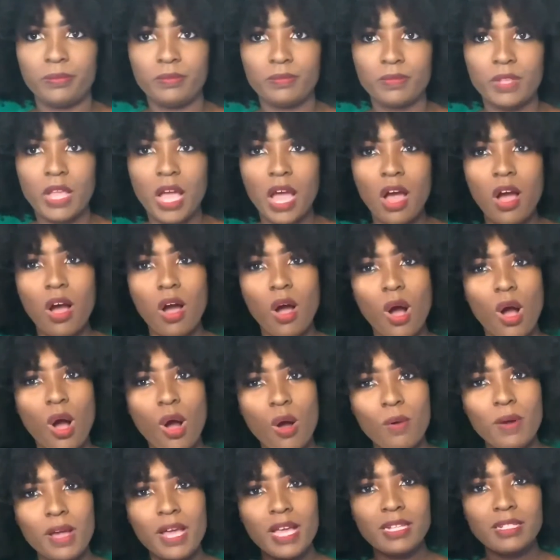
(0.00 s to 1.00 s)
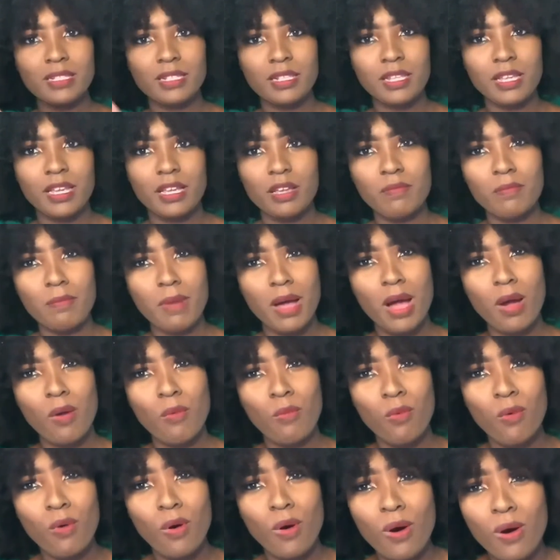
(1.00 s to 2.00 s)
I always leave my
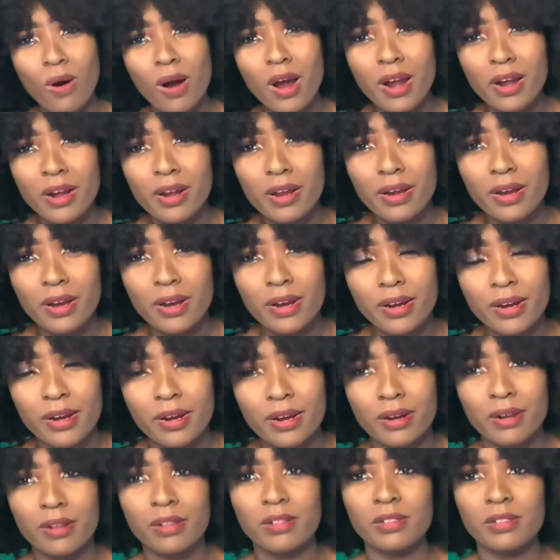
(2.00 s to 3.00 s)
water.